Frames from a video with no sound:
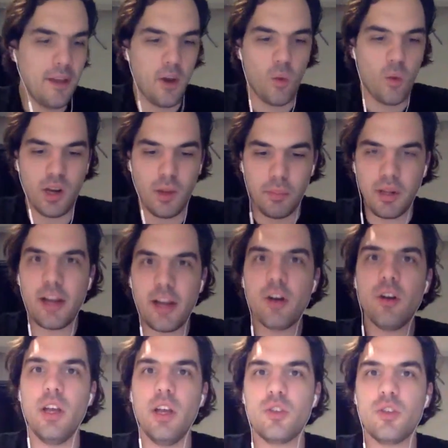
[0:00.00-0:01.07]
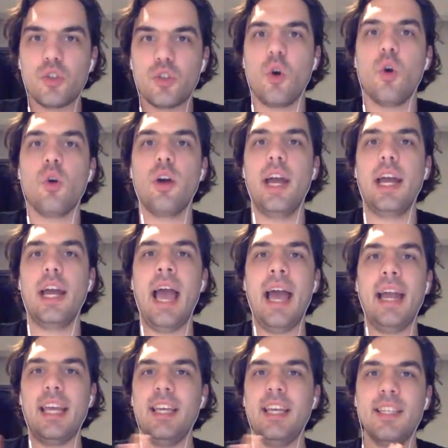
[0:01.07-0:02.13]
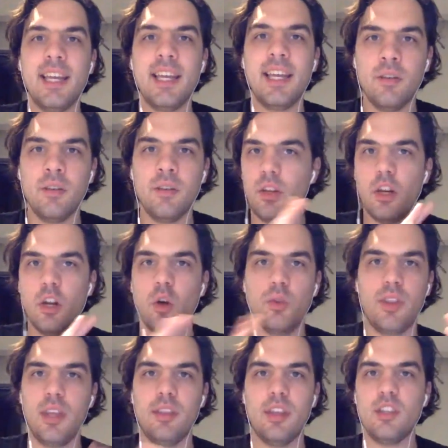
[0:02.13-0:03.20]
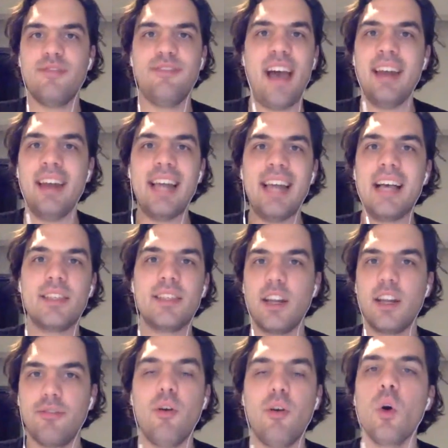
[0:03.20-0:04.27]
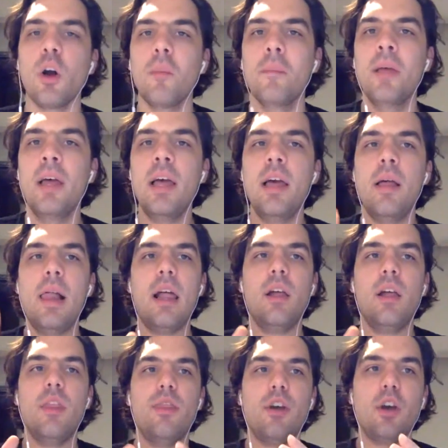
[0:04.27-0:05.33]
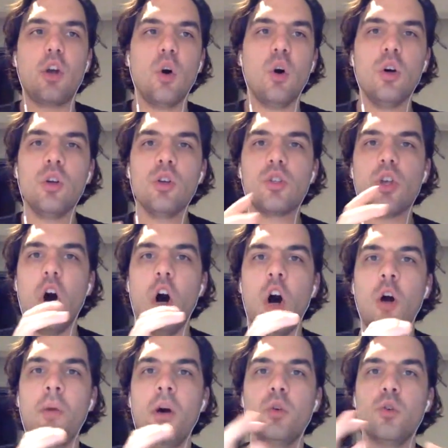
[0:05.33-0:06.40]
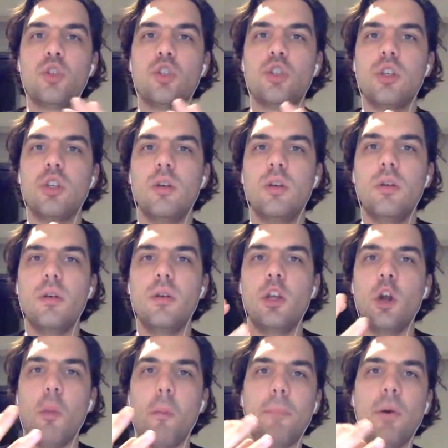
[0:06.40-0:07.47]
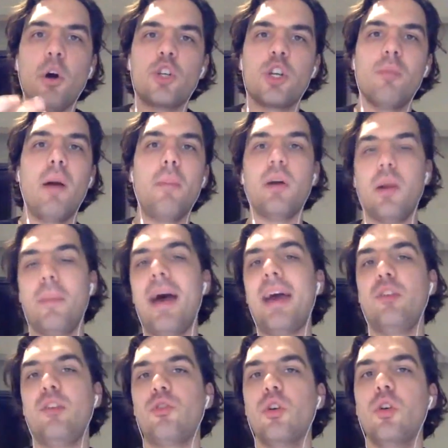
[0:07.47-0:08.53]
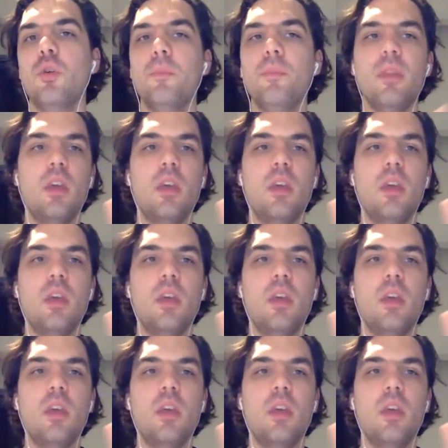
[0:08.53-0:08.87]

When a player is scoring and he's in, this fantastic form, the goals almost, push him up on a pedestal.